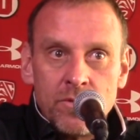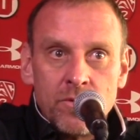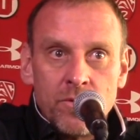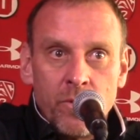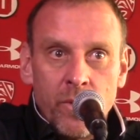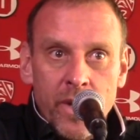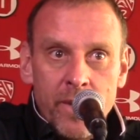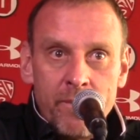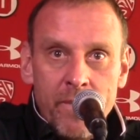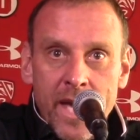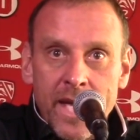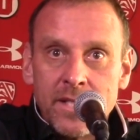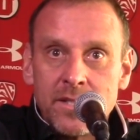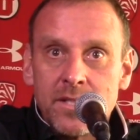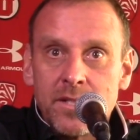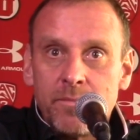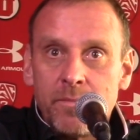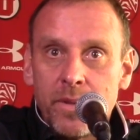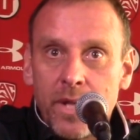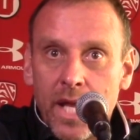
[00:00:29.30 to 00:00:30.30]
we made
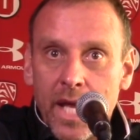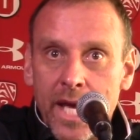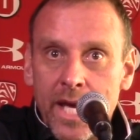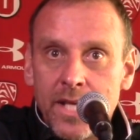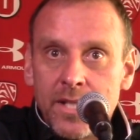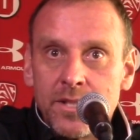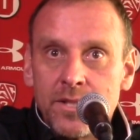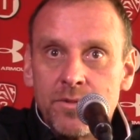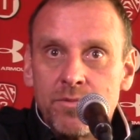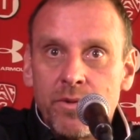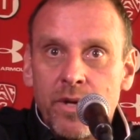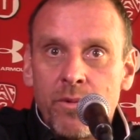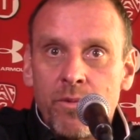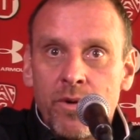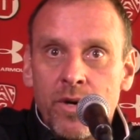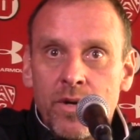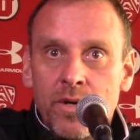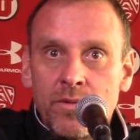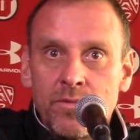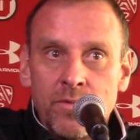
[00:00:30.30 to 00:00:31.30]
some plays. We
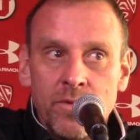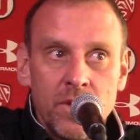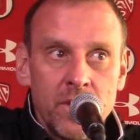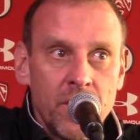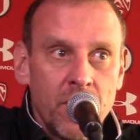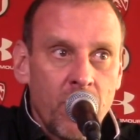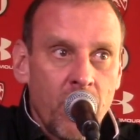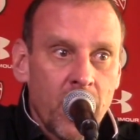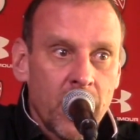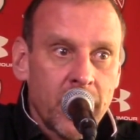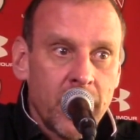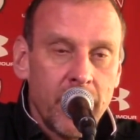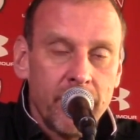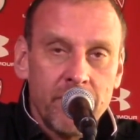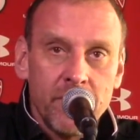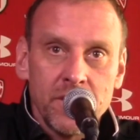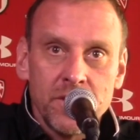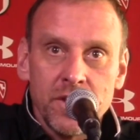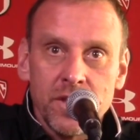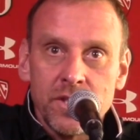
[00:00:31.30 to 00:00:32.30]
were, our
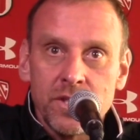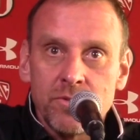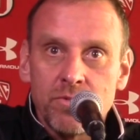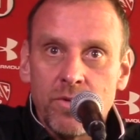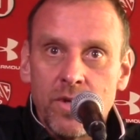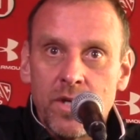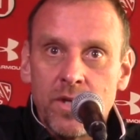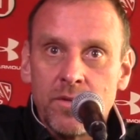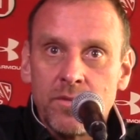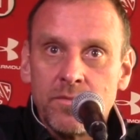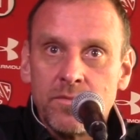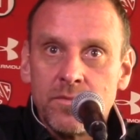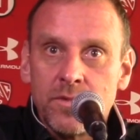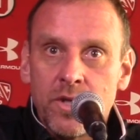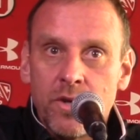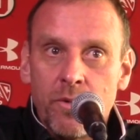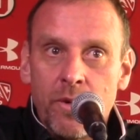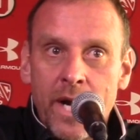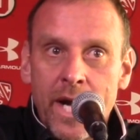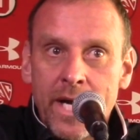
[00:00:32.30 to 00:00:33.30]
coverages were
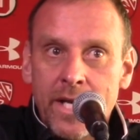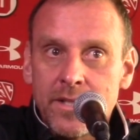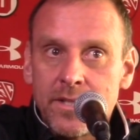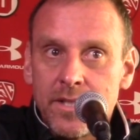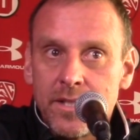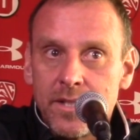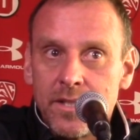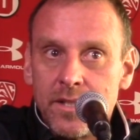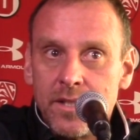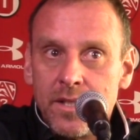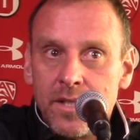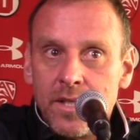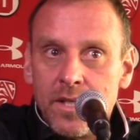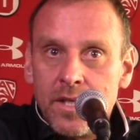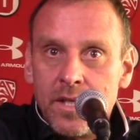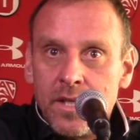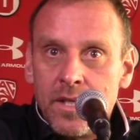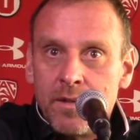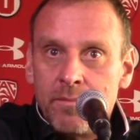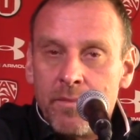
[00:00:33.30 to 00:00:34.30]
correct,
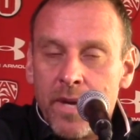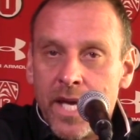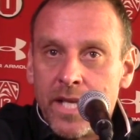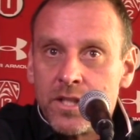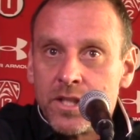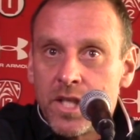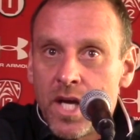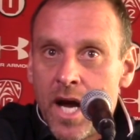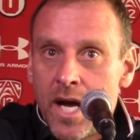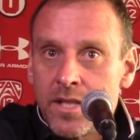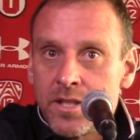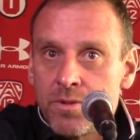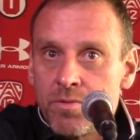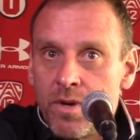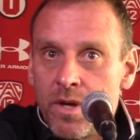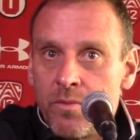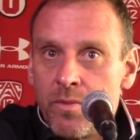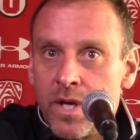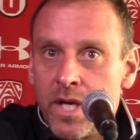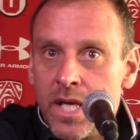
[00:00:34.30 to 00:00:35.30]
made shots
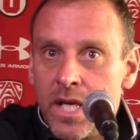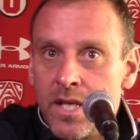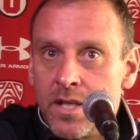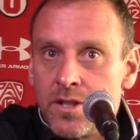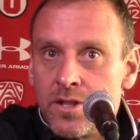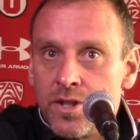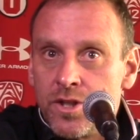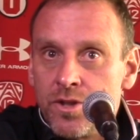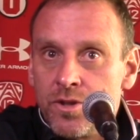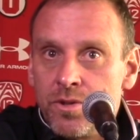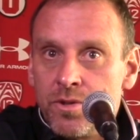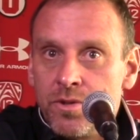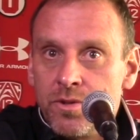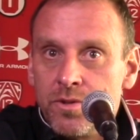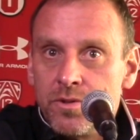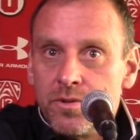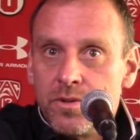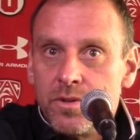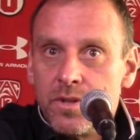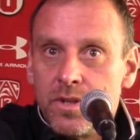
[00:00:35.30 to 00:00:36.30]
when we needed to.
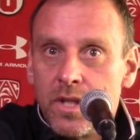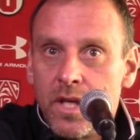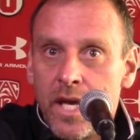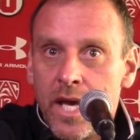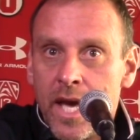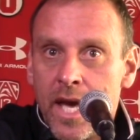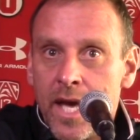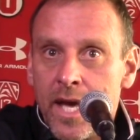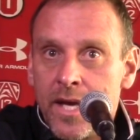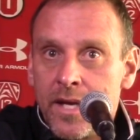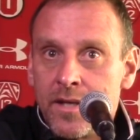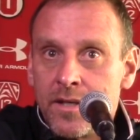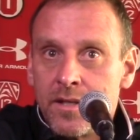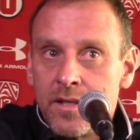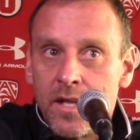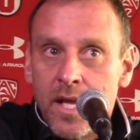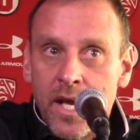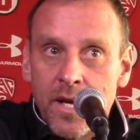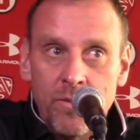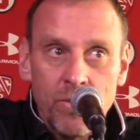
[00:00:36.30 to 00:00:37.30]
And
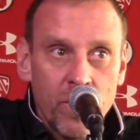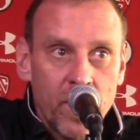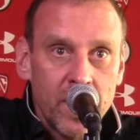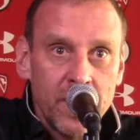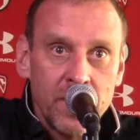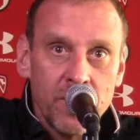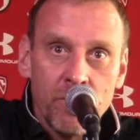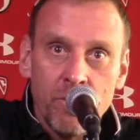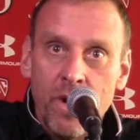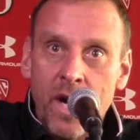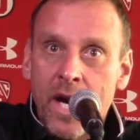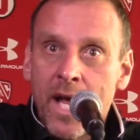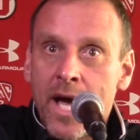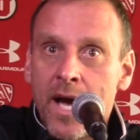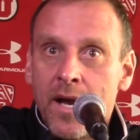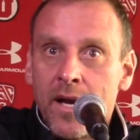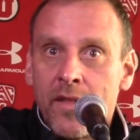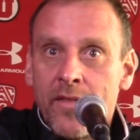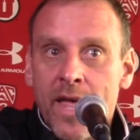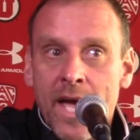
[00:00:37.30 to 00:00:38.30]
then when you run
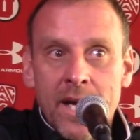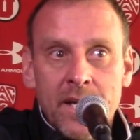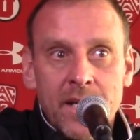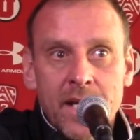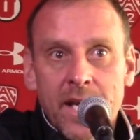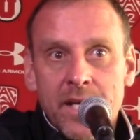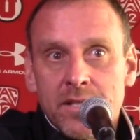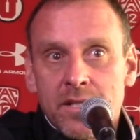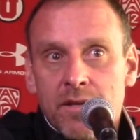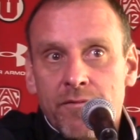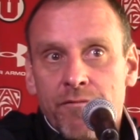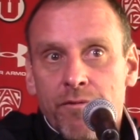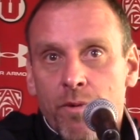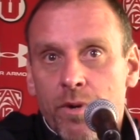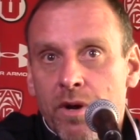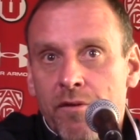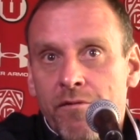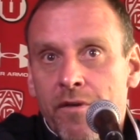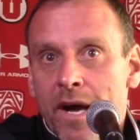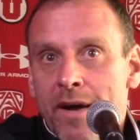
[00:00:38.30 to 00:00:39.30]
out, in that case, of
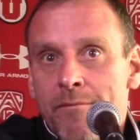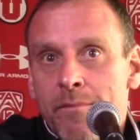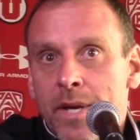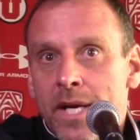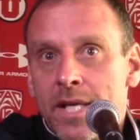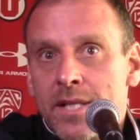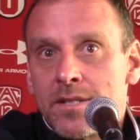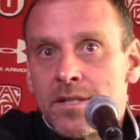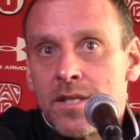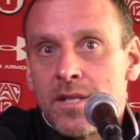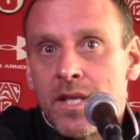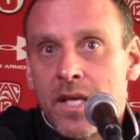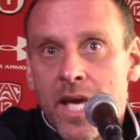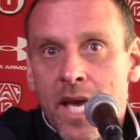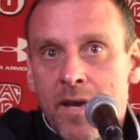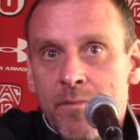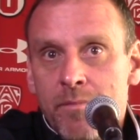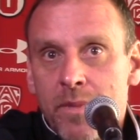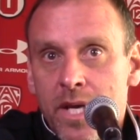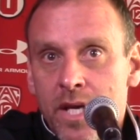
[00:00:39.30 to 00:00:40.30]
45 minutes of the
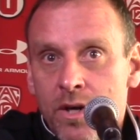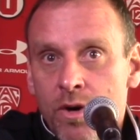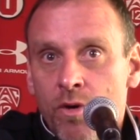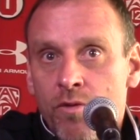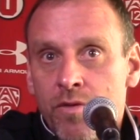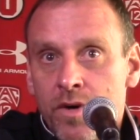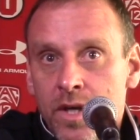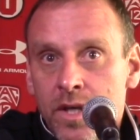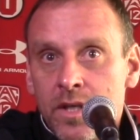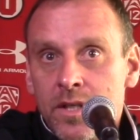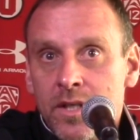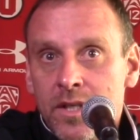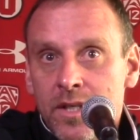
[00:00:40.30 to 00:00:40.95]
game being over,